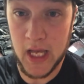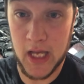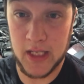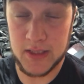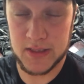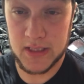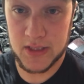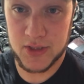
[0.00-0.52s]

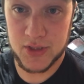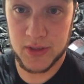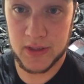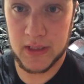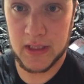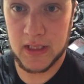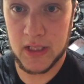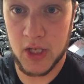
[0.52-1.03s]

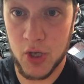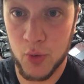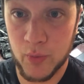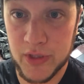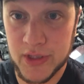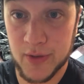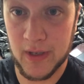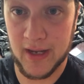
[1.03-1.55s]
Essentially,
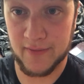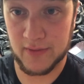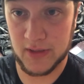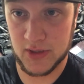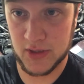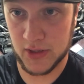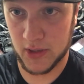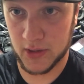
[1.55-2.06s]
we do have an
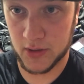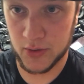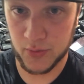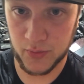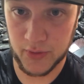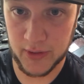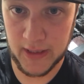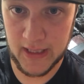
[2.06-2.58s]
EGR
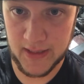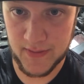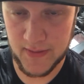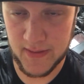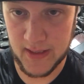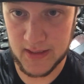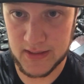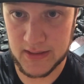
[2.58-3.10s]
cooler in
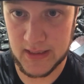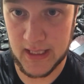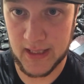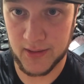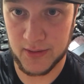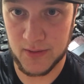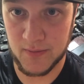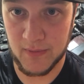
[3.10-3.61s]
this.
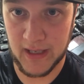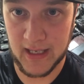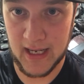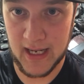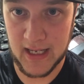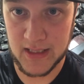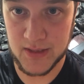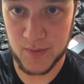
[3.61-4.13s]
Now you might
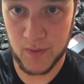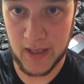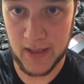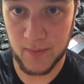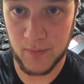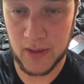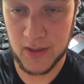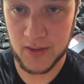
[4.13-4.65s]
ask why.
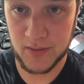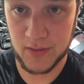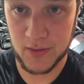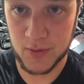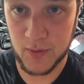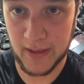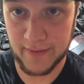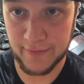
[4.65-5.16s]
Well,
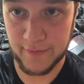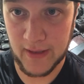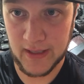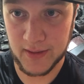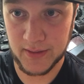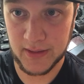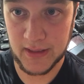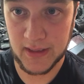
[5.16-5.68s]
quite
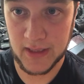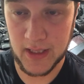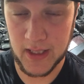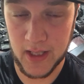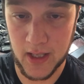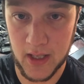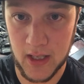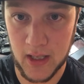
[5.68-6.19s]
frankly,
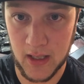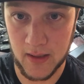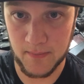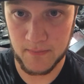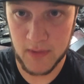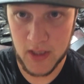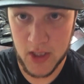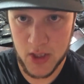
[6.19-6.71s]

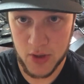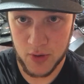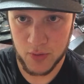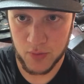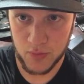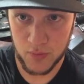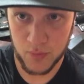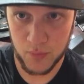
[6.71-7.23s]

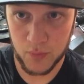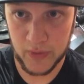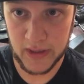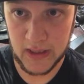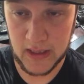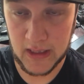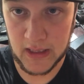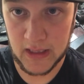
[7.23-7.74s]

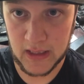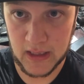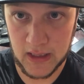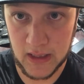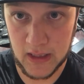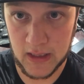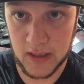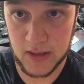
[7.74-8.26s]

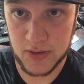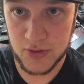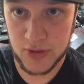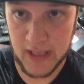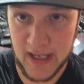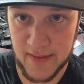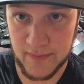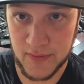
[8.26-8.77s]
we
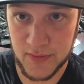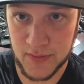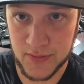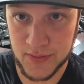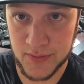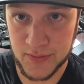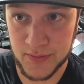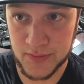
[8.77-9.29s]

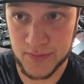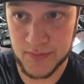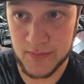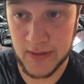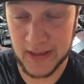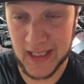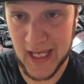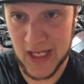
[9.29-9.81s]
travel
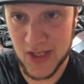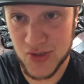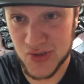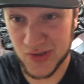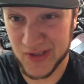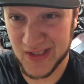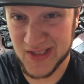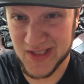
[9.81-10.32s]

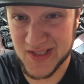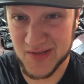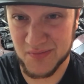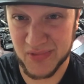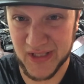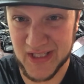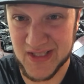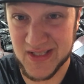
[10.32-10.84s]
occasionally to some
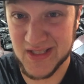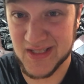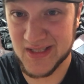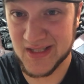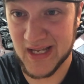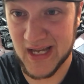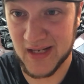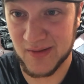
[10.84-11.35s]

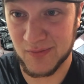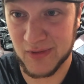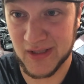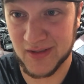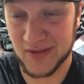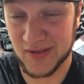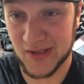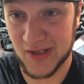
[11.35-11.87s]
places that,
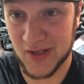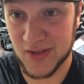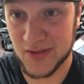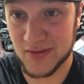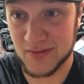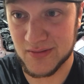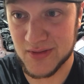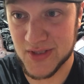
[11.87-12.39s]
well,
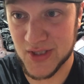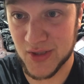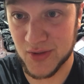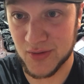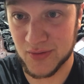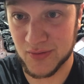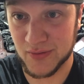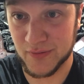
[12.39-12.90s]
aren't
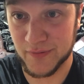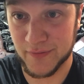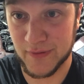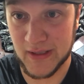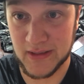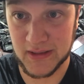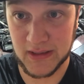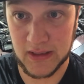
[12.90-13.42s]
so
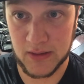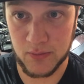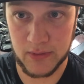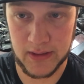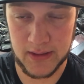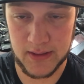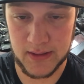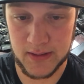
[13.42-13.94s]
friendly
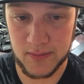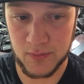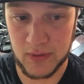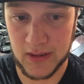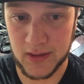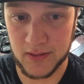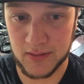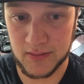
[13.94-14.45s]
with,
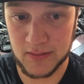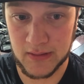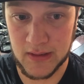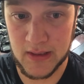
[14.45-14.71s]
well,